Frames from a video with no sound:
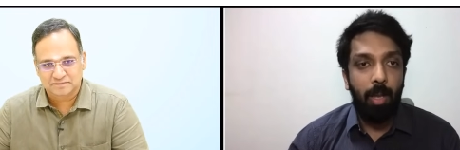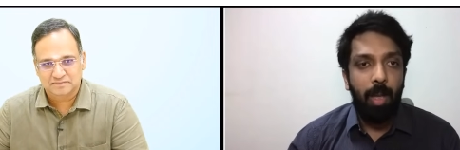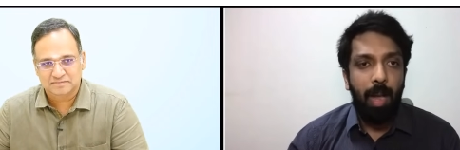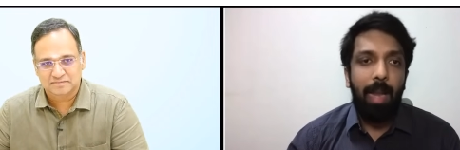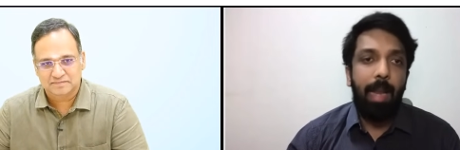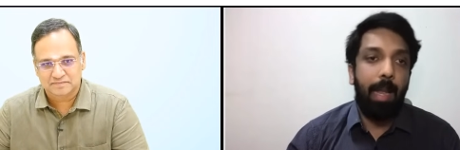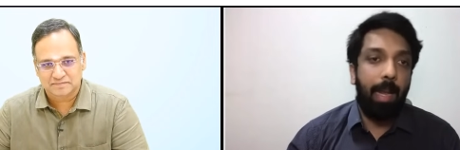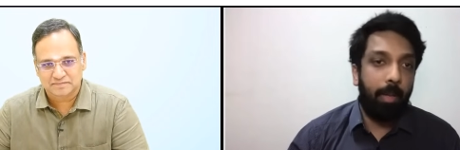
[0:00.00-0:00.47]

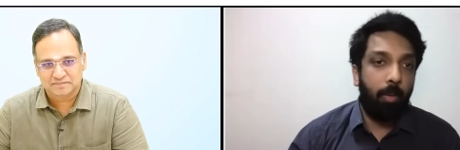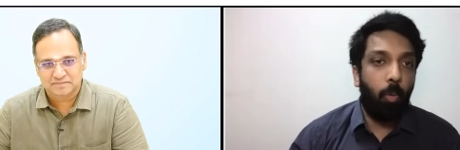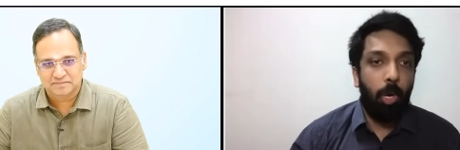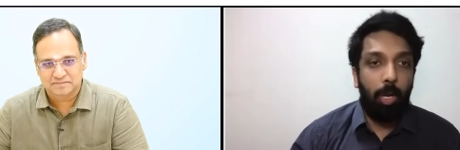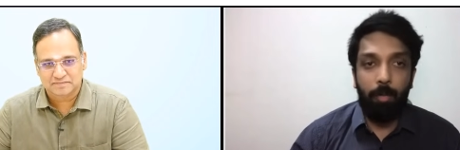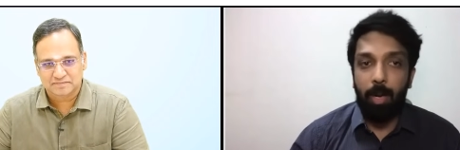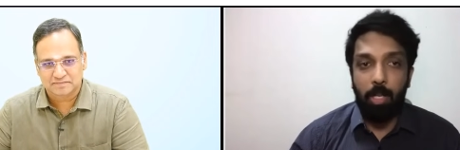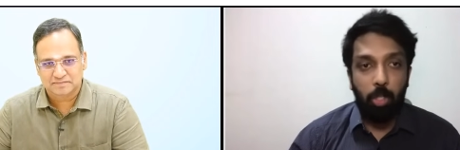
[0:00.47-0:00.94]
Speaker 1: I liked
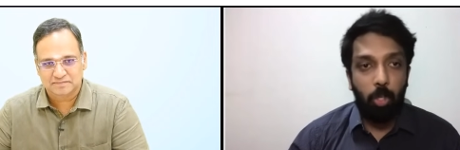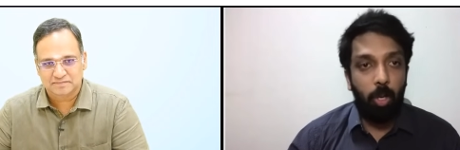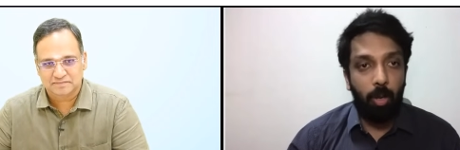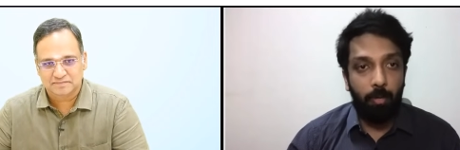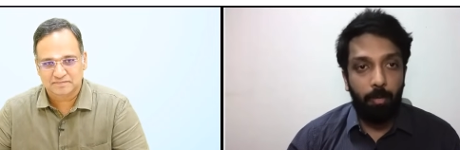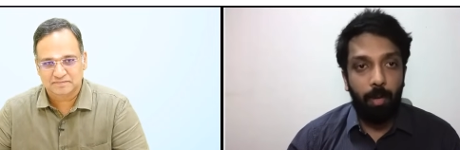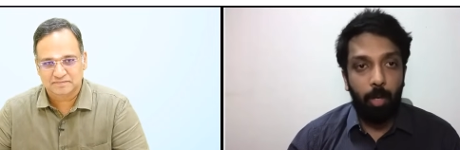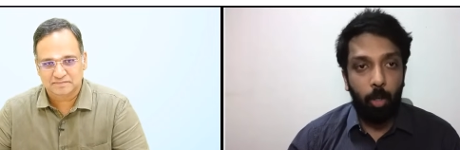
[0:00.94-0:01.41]
whatever I
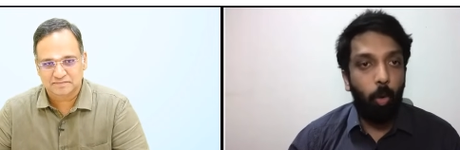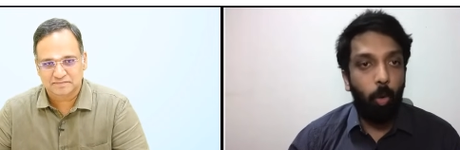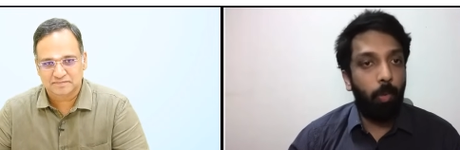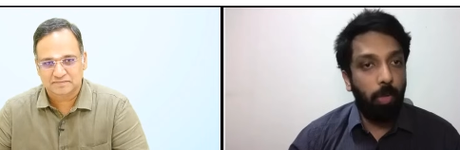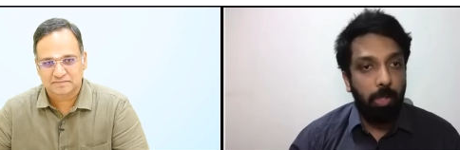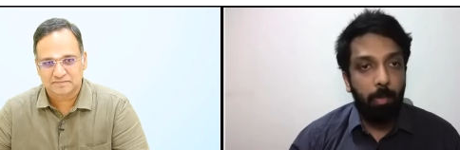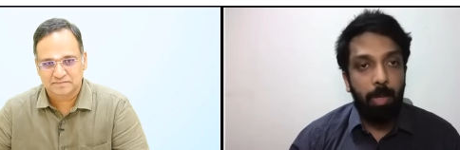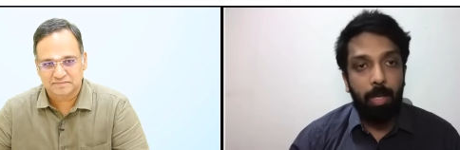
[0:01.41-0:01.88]
saw of it, though it
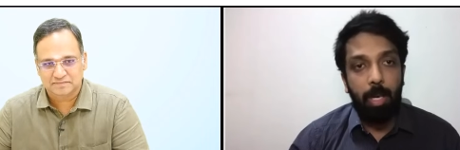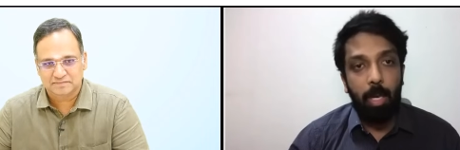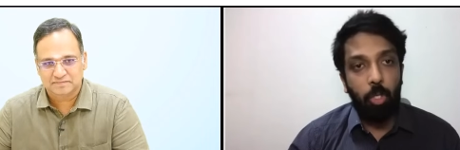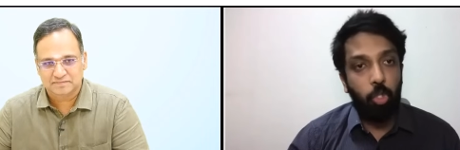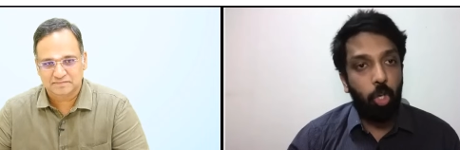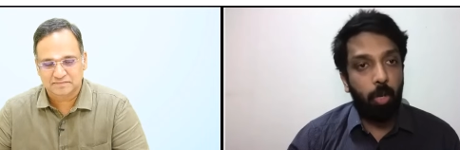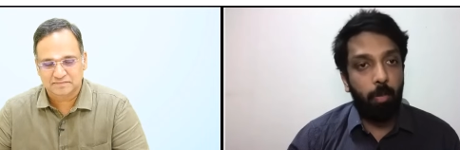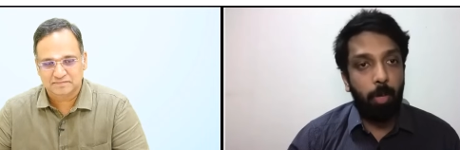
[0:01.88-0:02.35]
was a bit
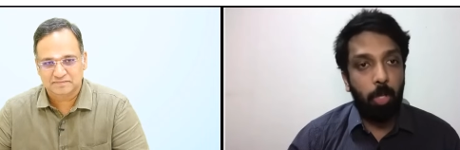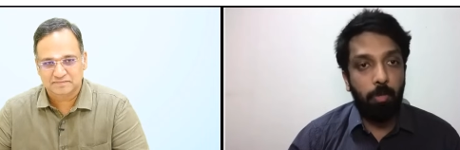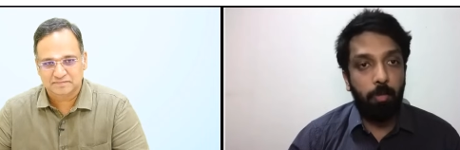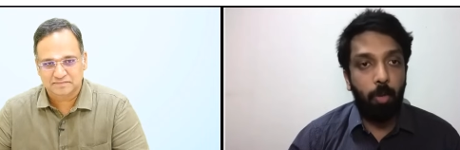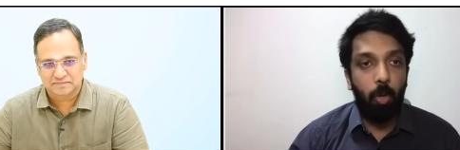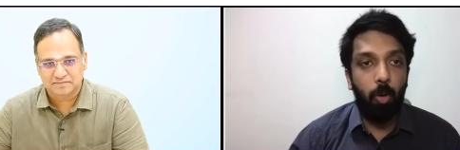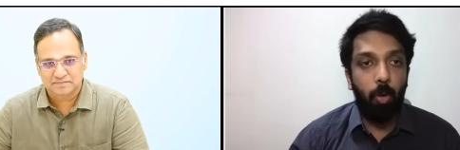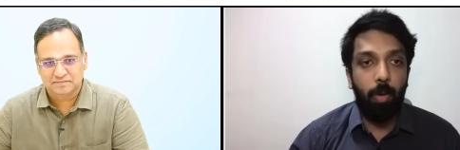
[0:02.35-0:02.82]
cut short because
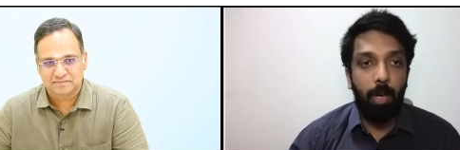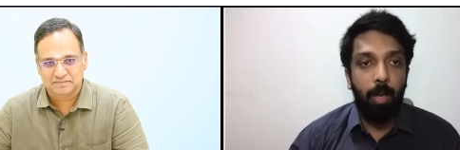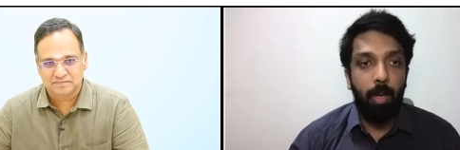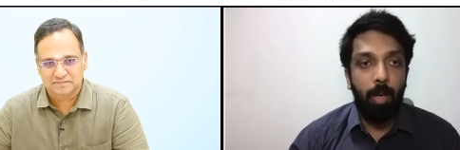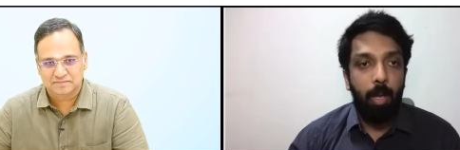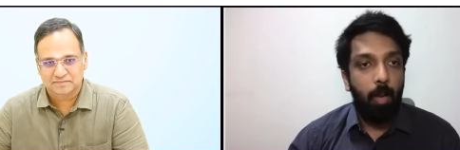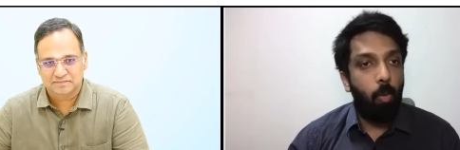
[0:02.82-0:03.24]
of COVID.